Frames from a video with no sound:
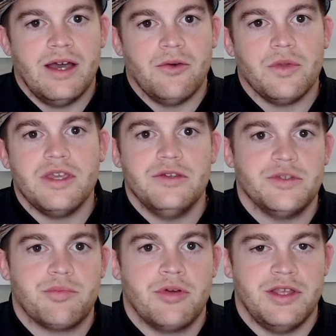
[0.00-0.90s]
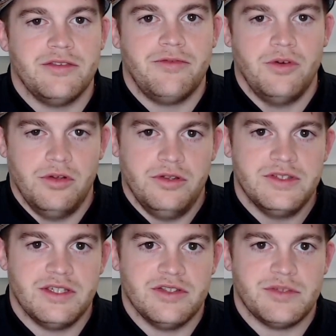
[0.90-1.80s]
we use Printful,
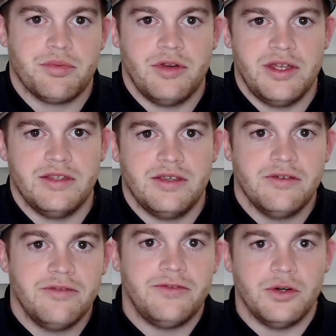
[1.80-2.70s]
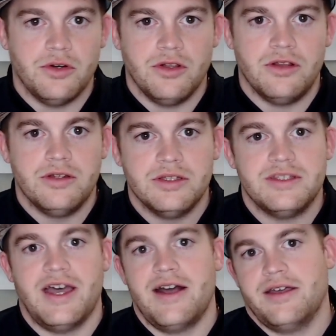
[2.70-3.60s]
so it's
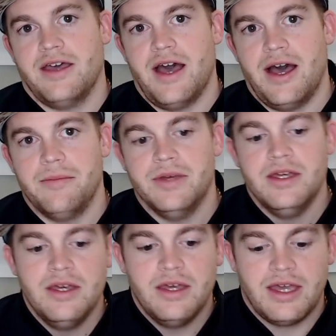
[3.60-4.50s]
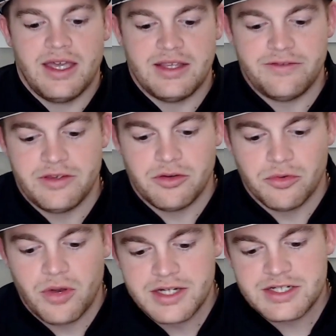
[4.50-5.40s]
printful.com. And if you're
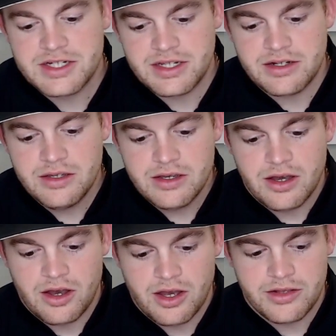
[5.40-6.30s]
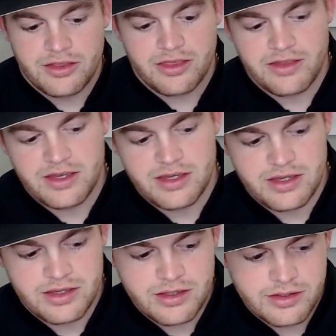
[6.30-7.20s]
watching on
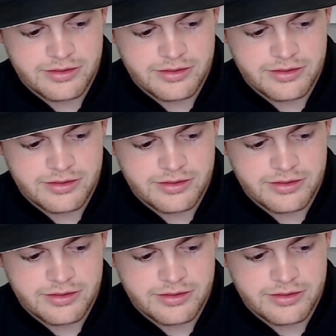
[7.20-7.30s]
the